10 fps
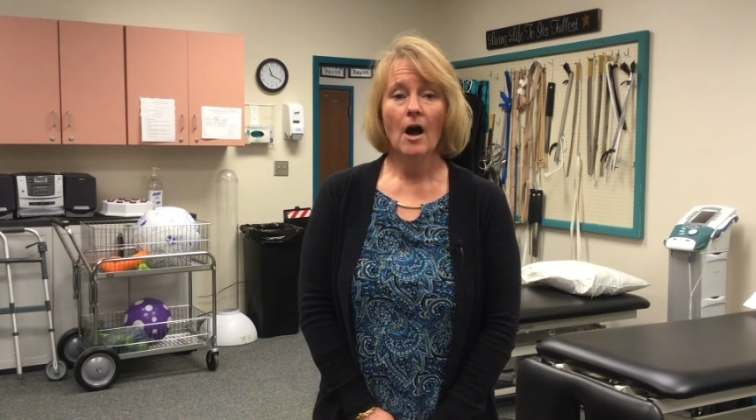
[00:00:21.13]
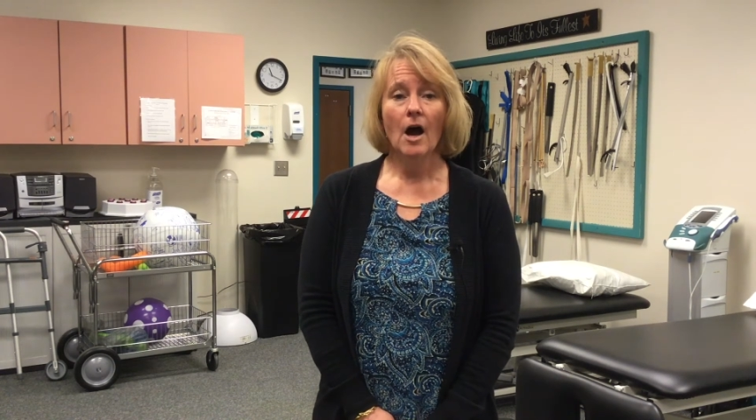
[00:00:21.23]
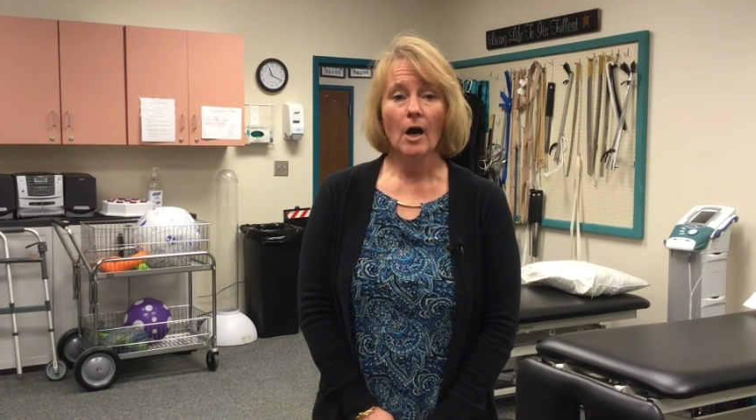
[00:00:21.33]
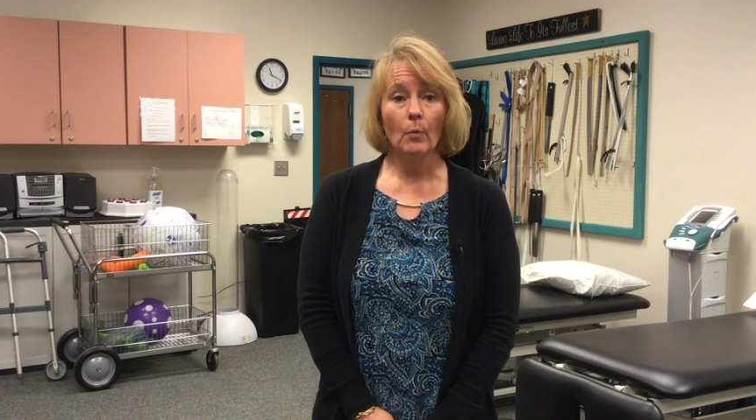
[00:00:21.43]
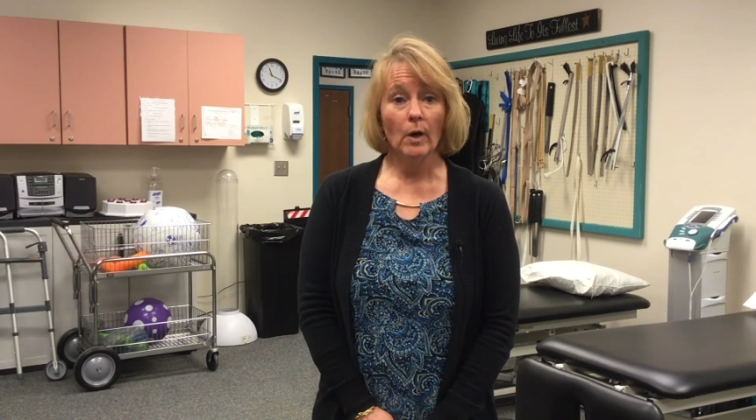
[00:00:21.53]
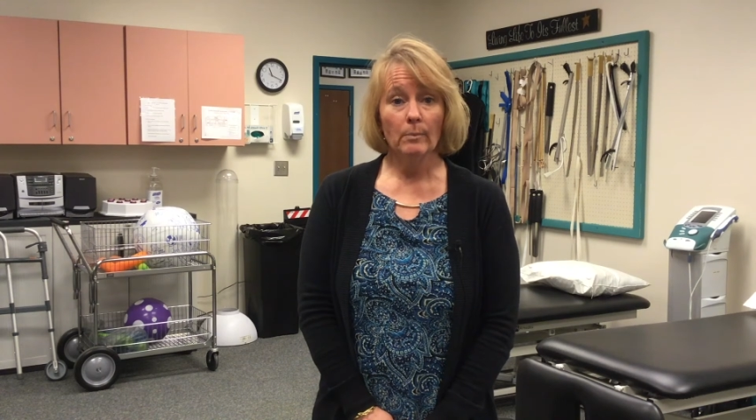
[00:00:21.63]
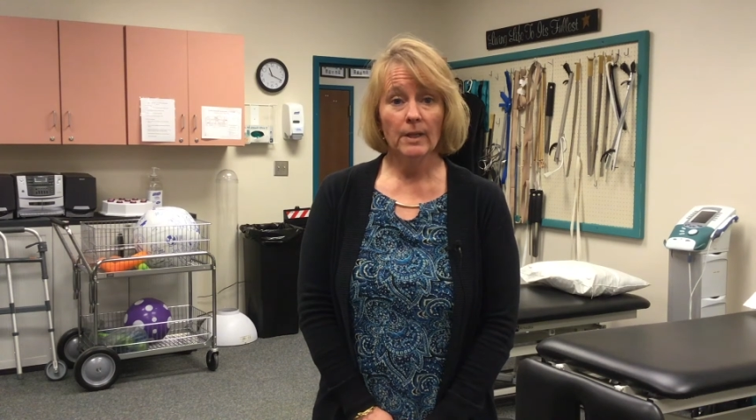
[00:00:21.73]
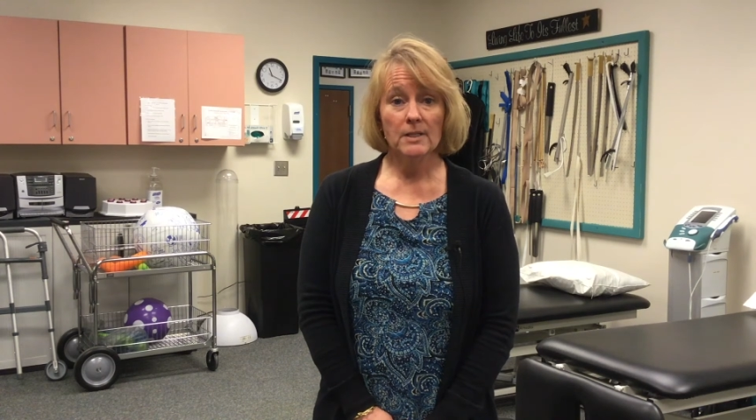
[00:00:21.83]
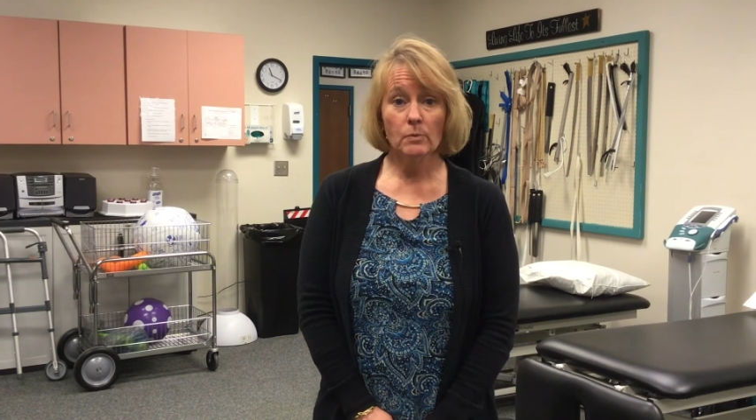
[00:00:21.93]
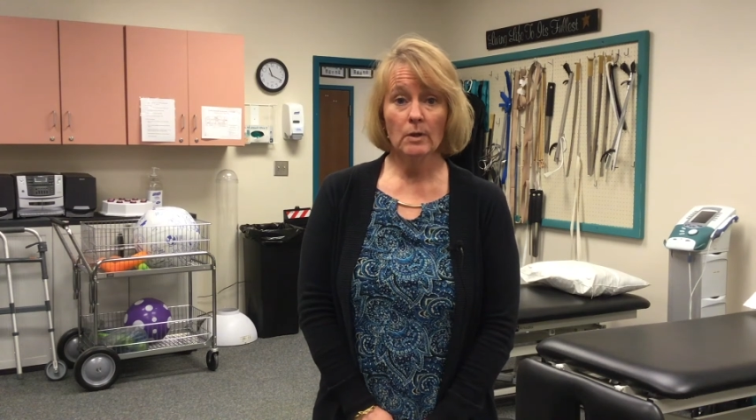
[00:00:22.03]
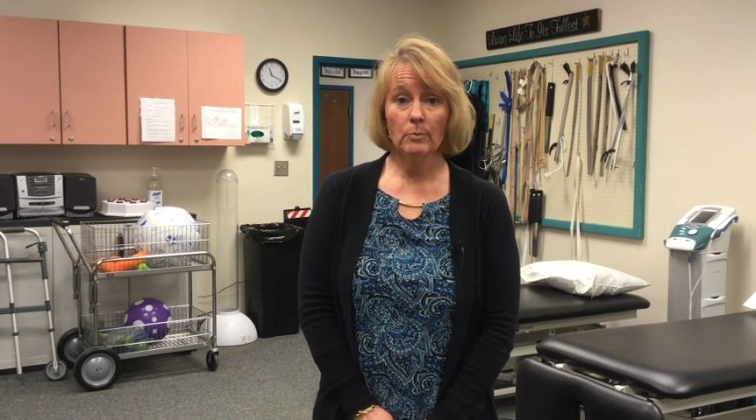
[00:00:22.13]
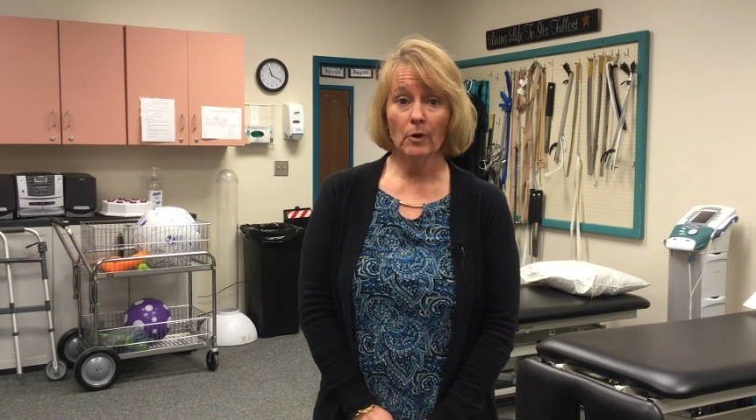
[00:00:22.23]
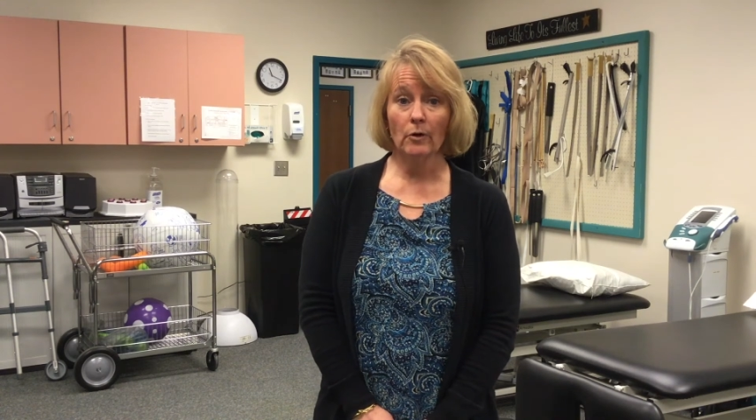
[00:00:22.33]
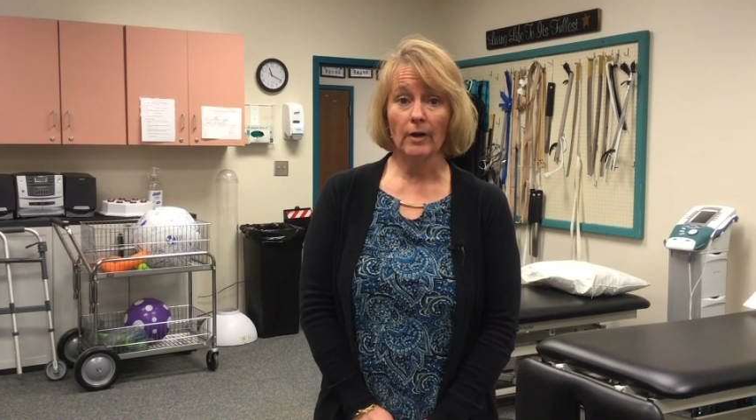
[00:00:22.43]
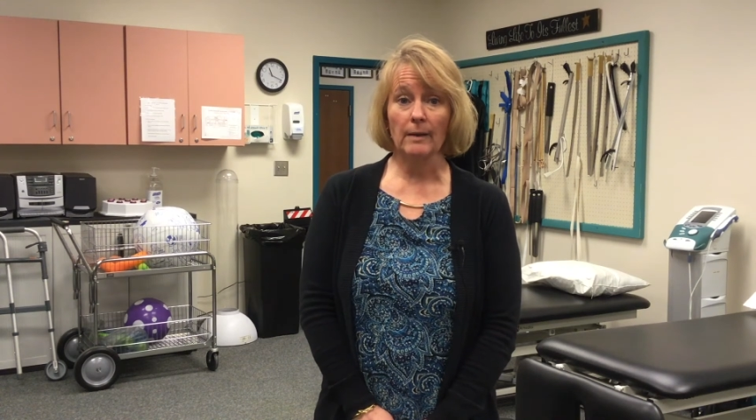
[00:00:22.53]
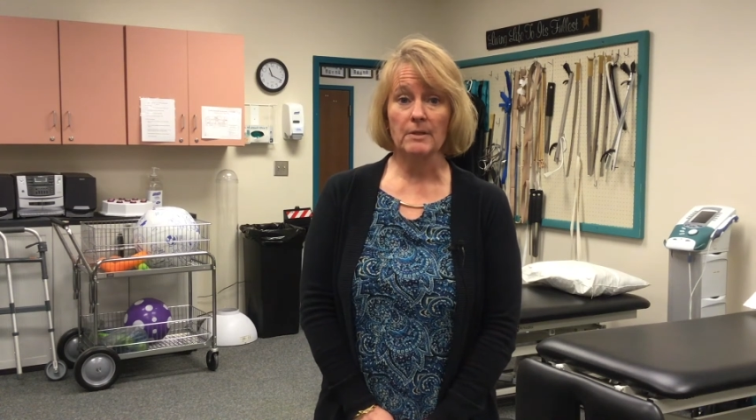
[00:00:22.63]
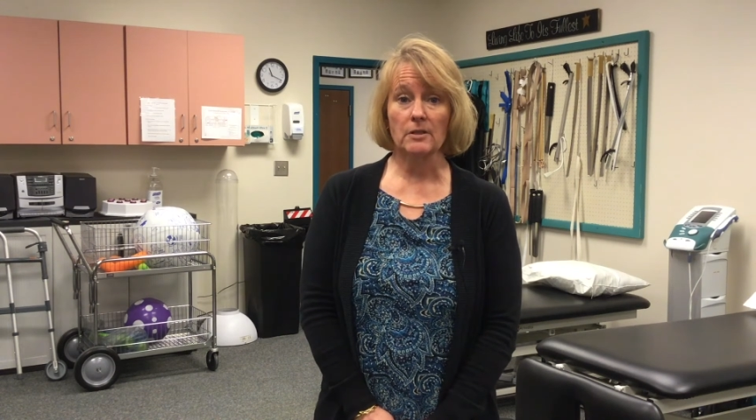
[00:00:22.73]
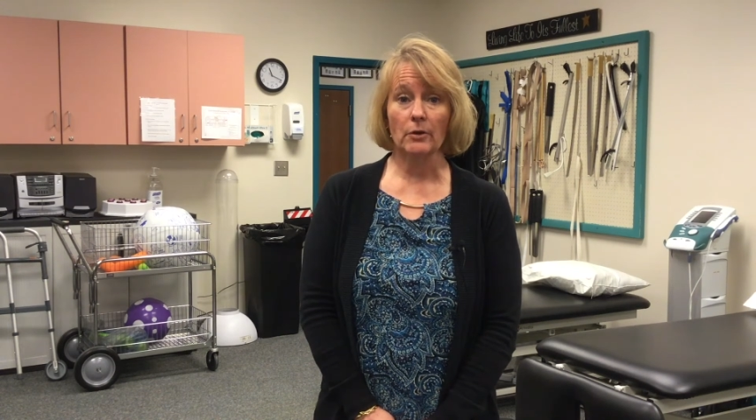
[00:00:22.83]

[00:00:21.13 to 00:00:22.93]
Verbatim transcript: Our 1 plus 1 program is